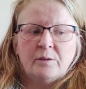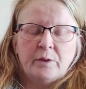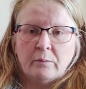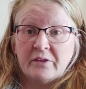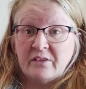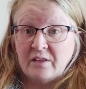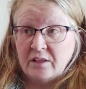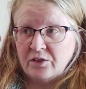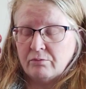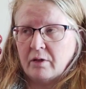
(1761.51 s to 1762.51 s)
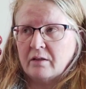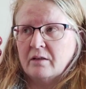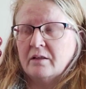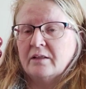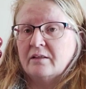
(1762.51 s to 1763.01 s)
to be able to stitch
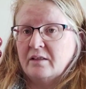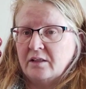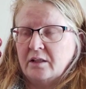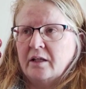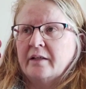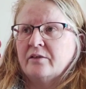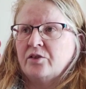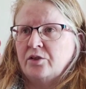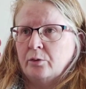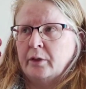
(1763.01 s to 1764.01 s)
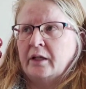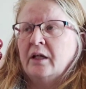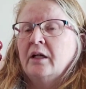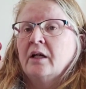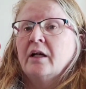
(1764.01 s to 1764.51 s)
rather than sitting and stewing
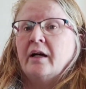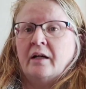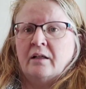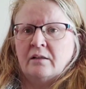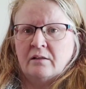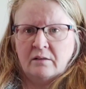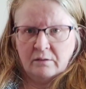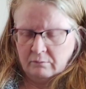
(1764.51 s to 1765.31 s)
and